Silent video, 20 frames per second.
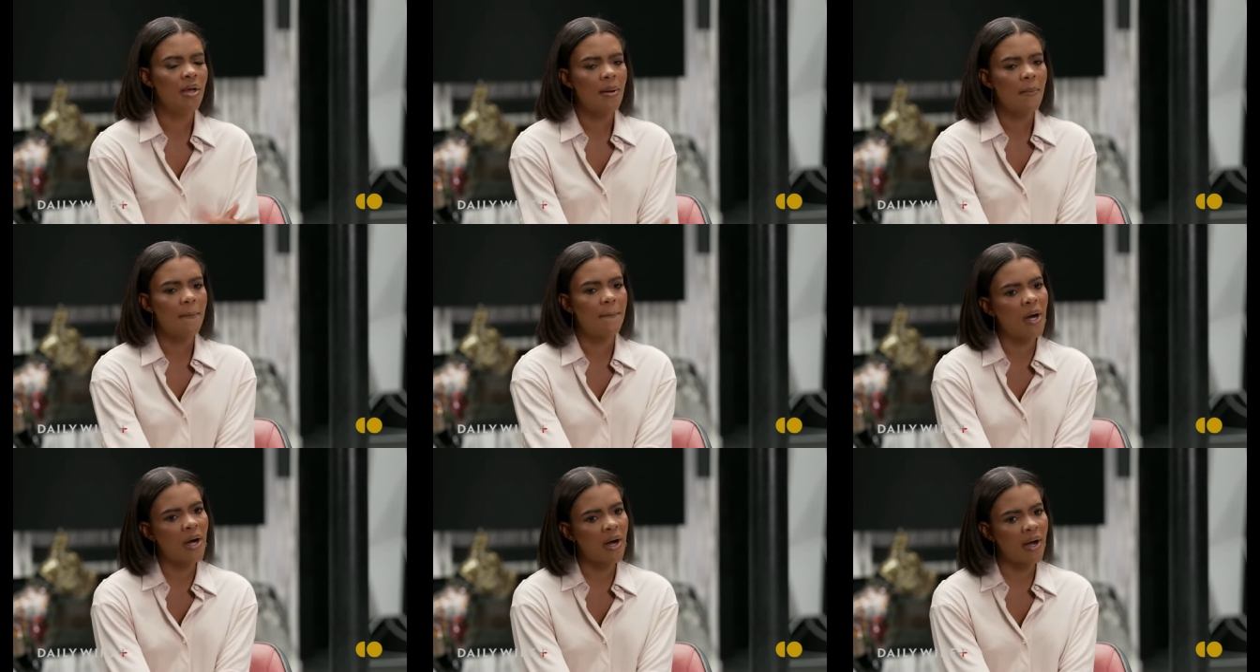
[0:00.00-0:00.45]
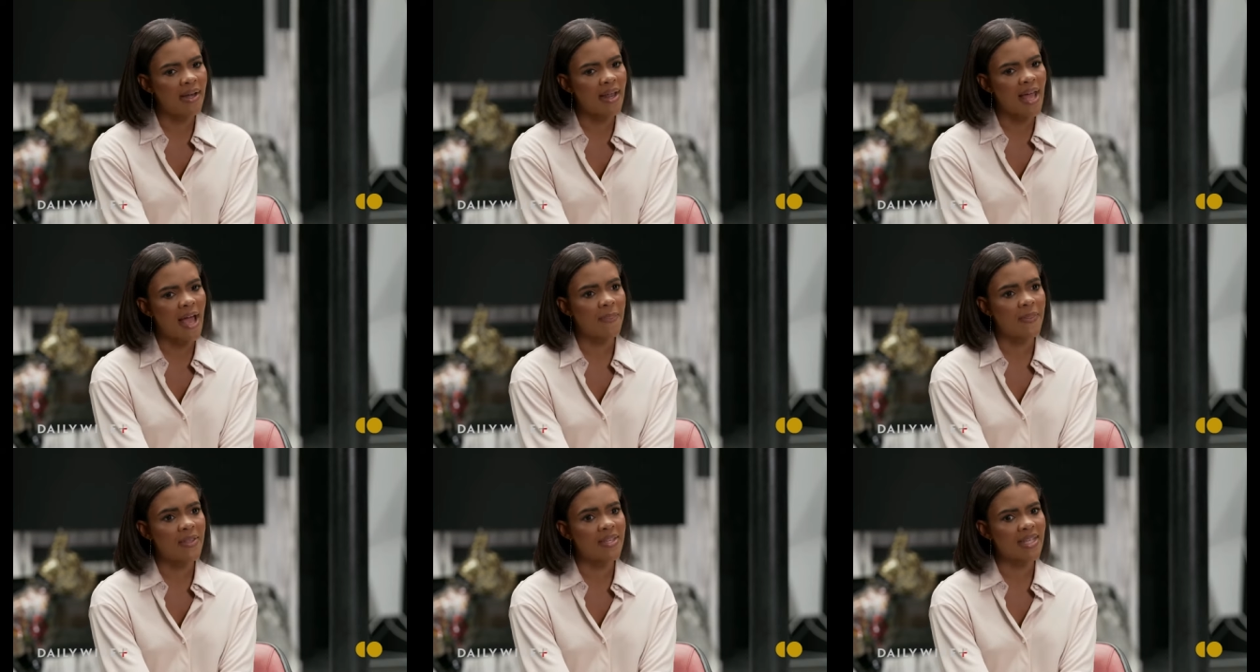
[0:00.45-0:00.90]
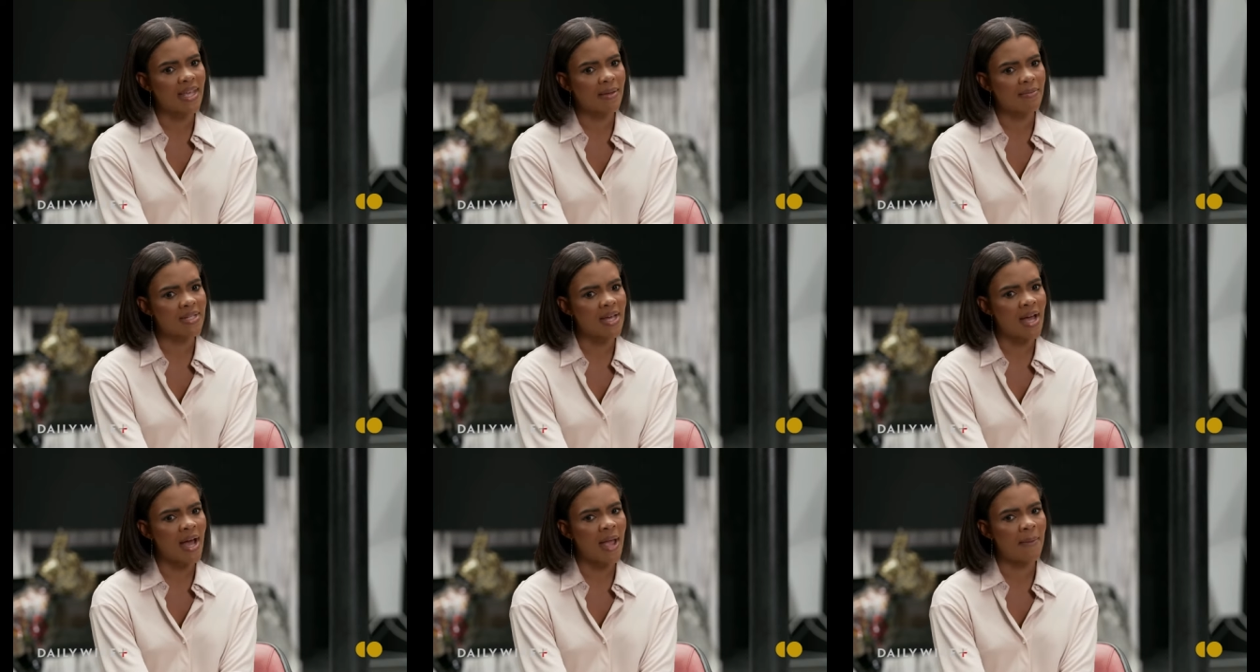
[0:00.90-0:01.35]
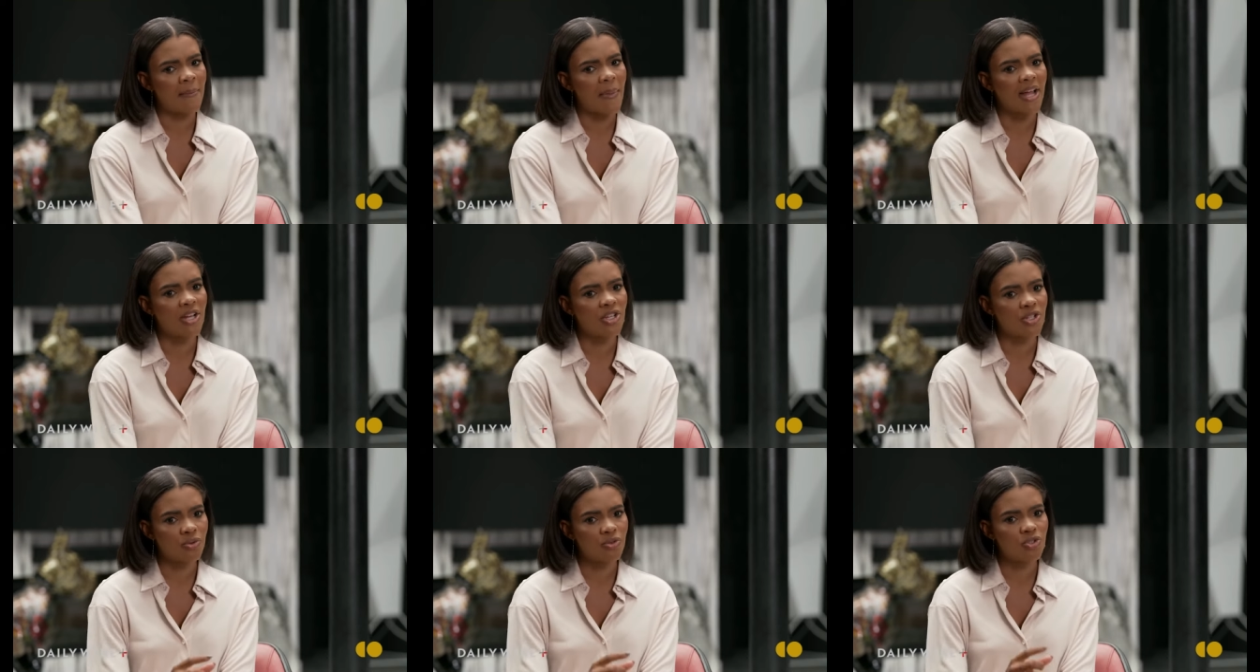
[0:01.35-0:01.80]
Yeah. But at the same time,
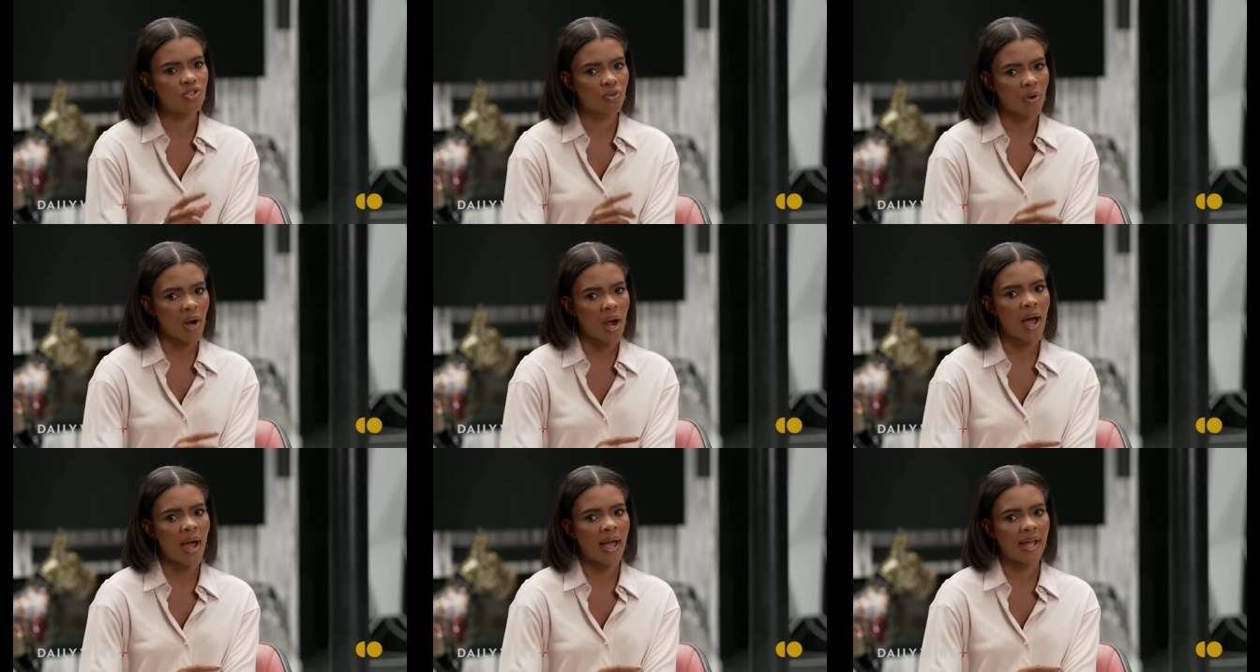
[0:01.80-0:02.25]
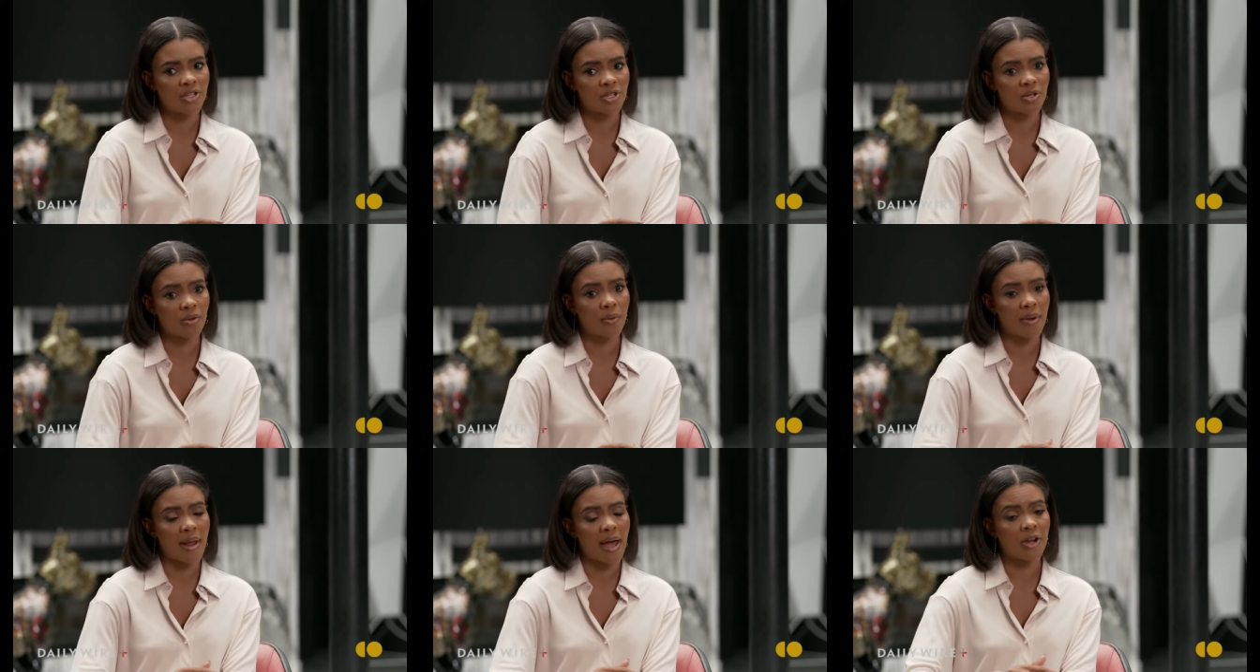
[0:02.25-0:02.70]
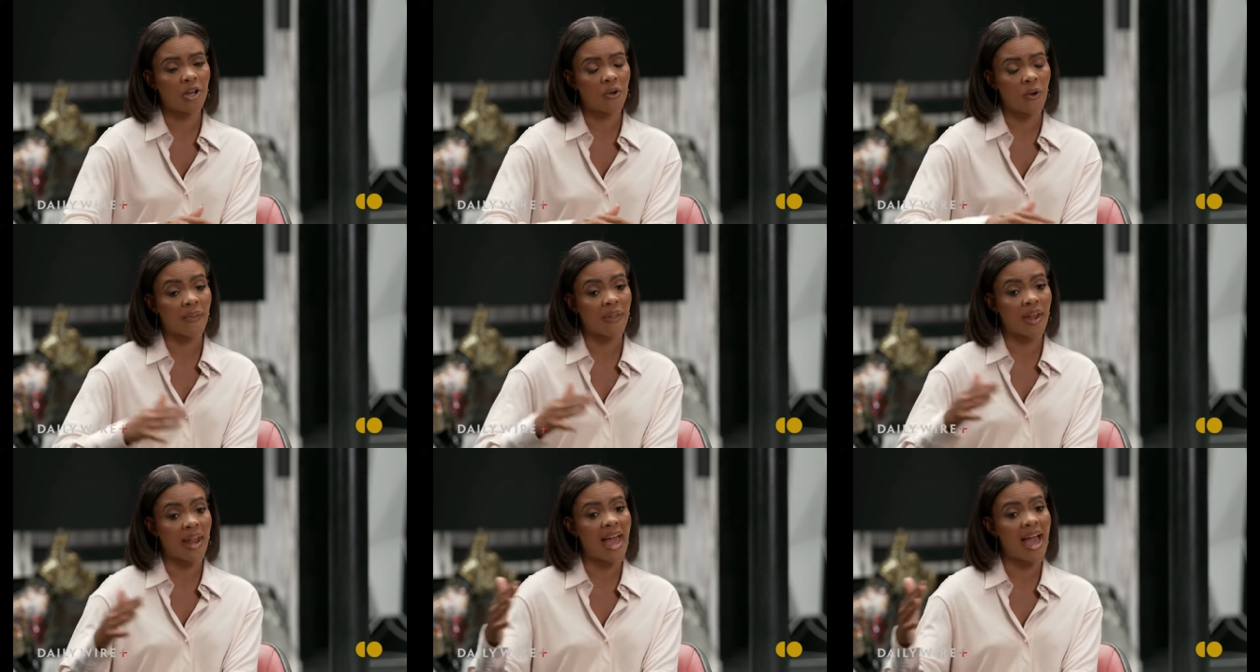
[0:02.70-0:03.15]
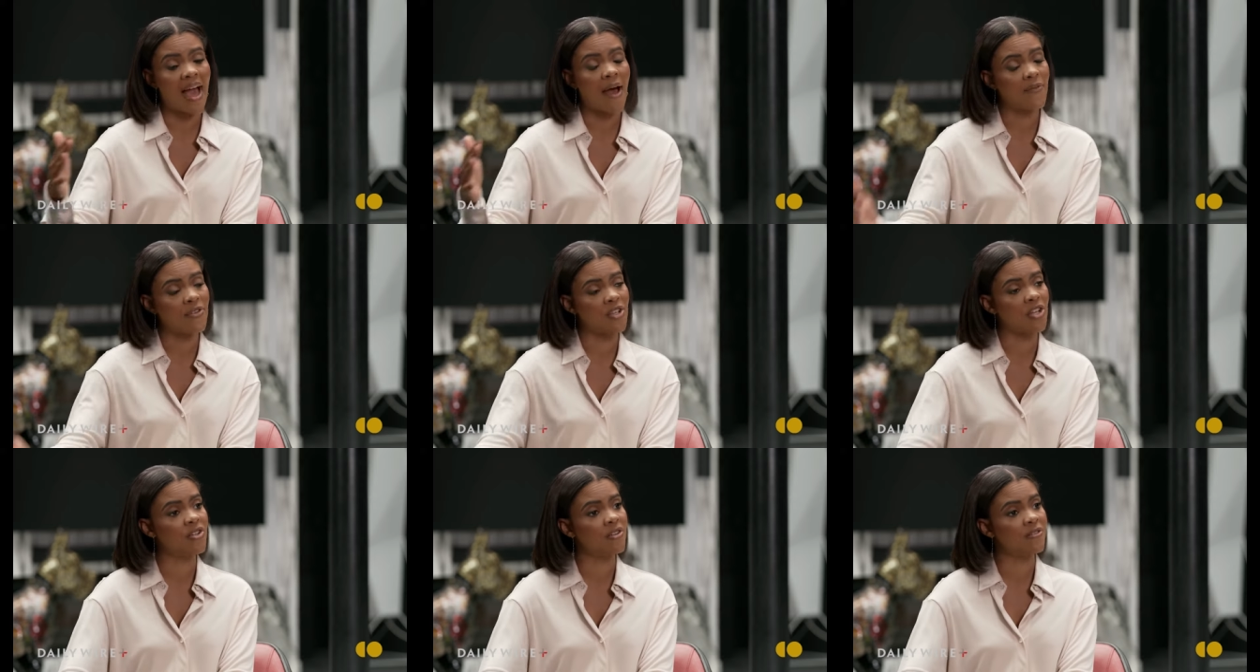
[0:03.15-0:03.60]
I do try to now knowing that I
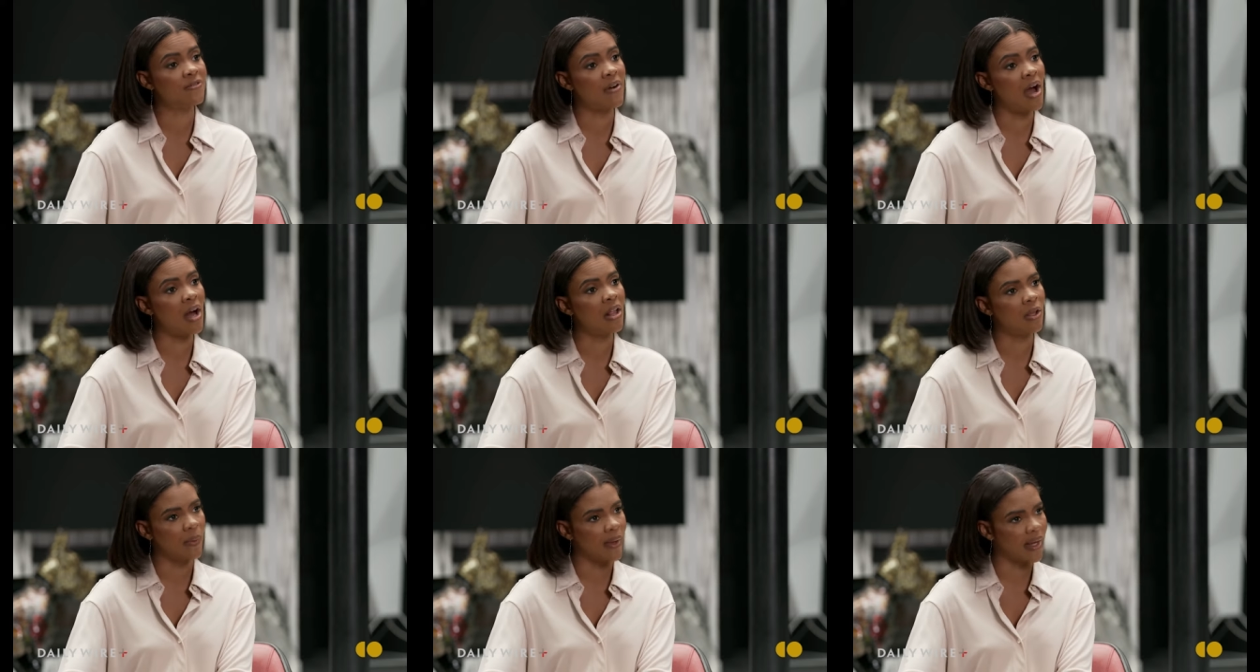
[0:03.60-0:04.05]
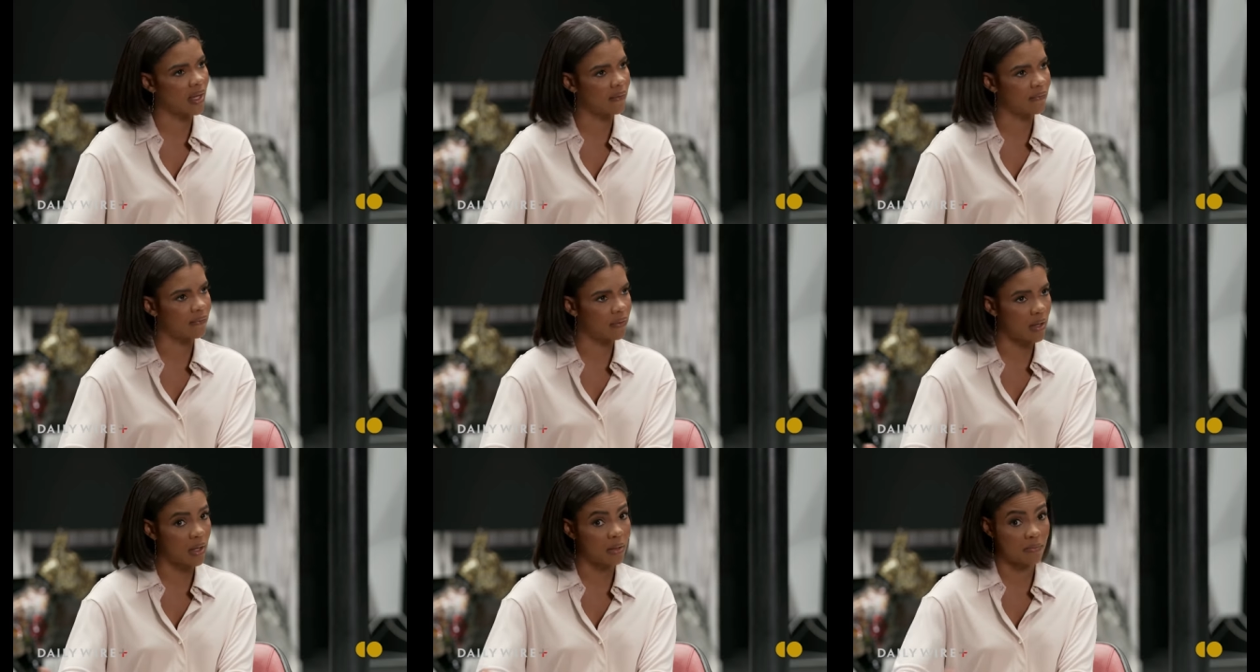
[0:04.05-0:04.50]
have such a following of,